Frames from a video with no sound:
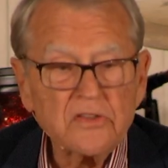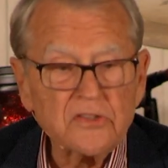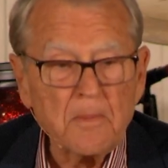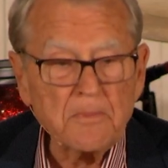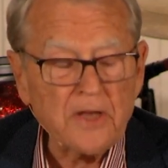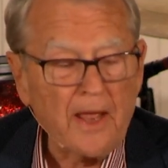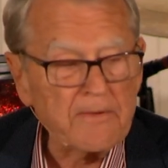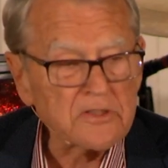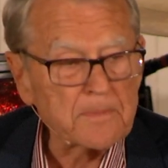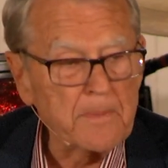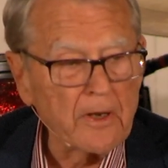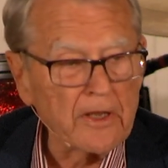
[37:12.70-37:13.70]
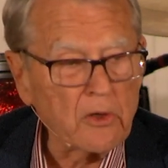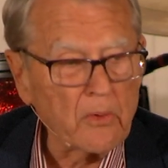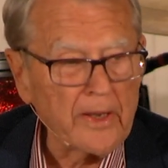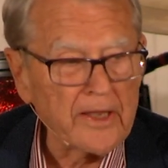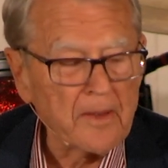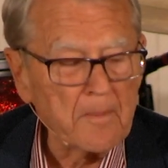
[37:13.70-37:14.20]
sometimes Billy
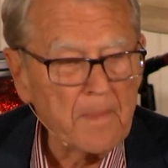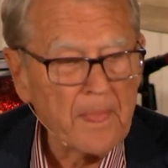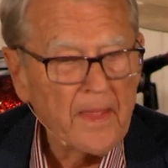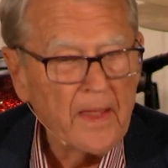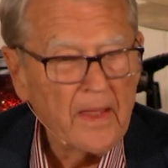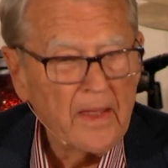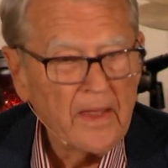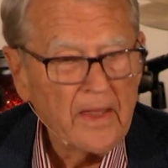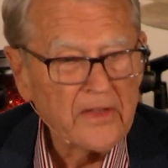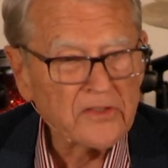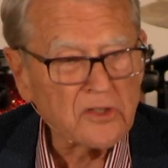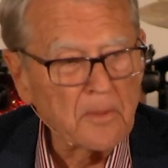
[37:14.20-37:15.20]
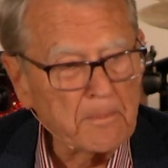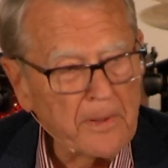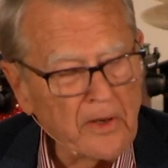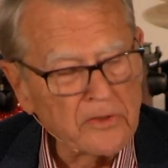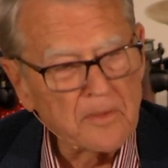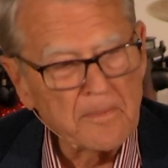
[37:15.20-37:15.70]
Graham is
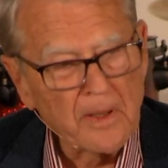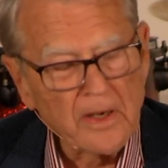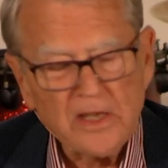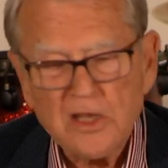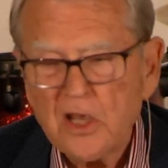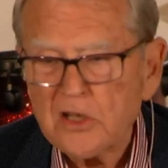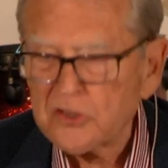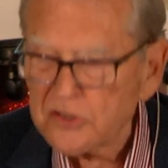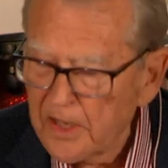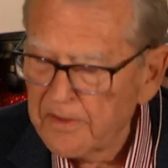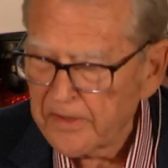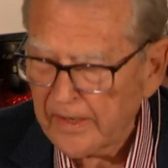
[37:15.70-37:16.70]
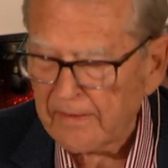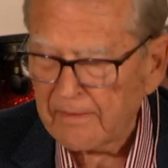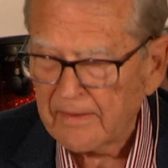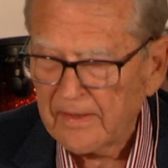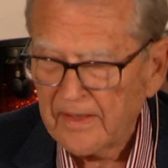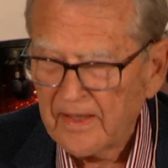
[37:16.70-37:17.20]
compared to Billy
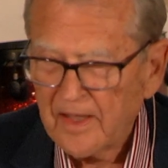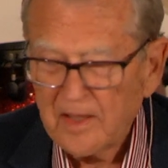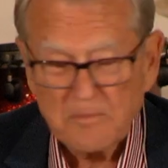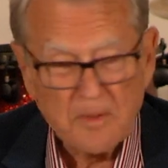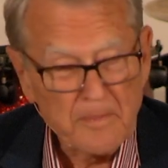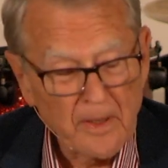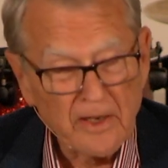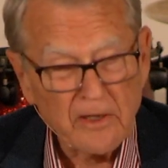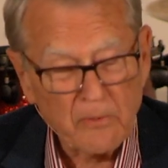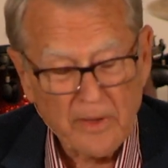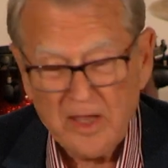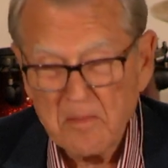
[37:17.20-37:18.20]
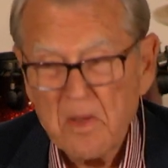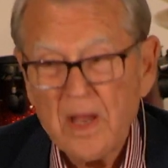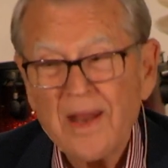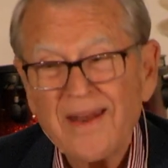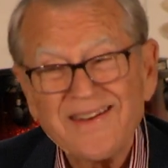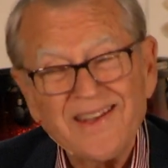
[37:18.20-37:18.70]
Sunday, but Billy Graham
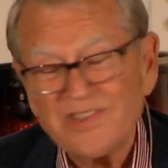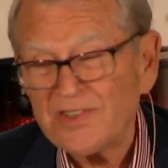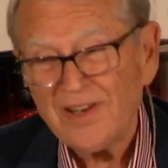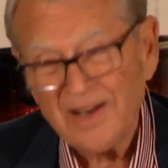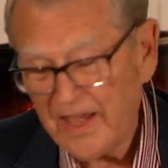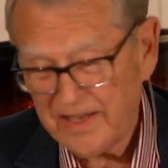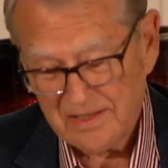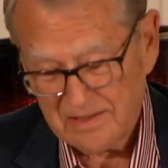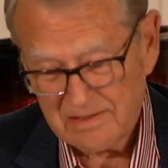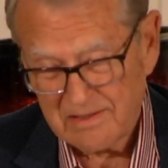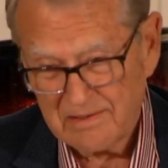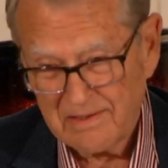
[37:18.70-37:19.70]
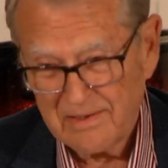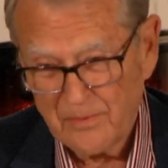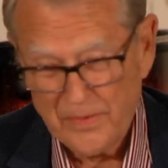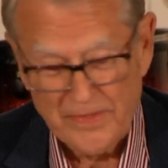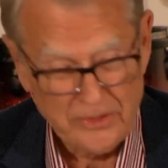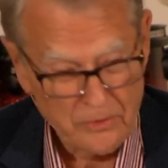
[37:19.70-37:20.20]
doesn't like it
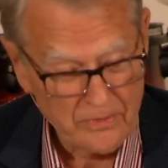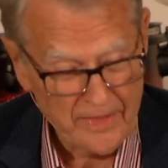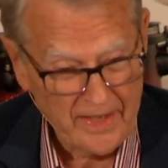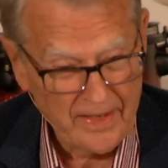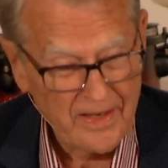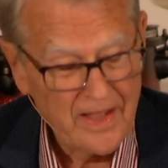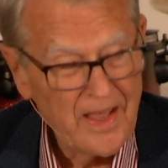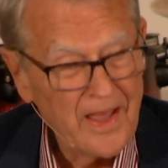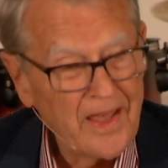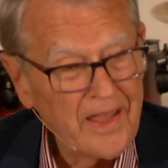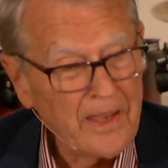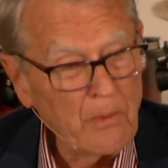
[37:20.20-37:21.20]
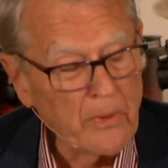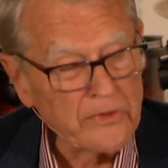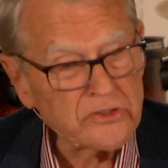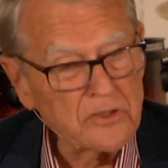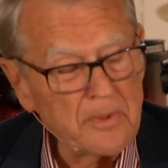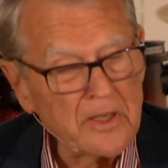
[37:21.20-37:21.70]
when they do that. He
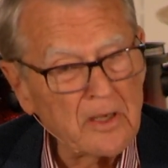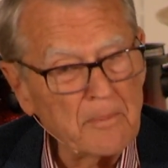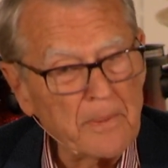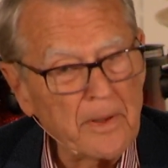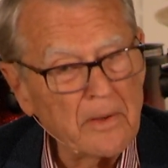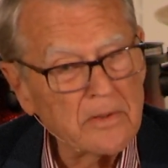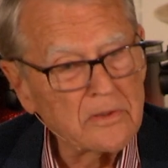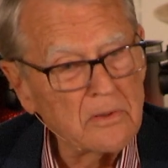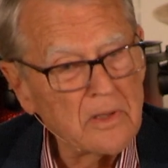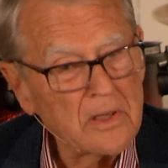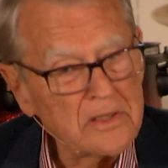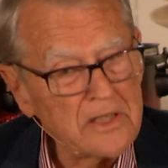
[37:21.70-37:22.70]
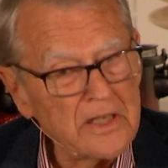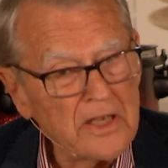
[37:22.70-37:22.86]
wants to be compared to